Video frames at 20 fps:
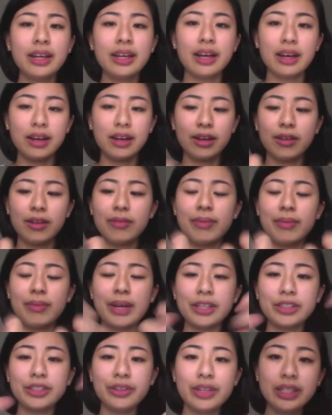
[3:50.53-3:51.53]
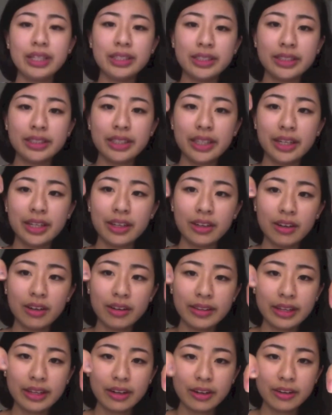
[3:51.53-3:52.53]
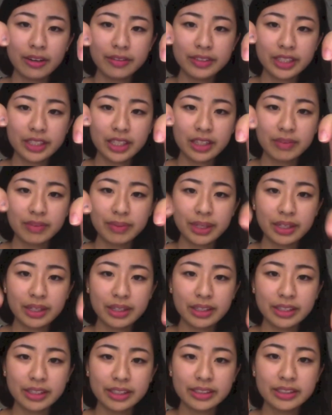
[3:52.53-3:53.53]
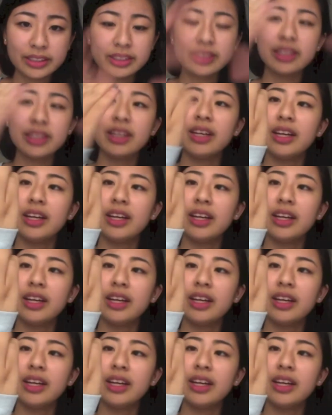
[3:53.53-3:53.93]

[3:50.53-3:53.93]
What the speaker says: As you can see, not that often because,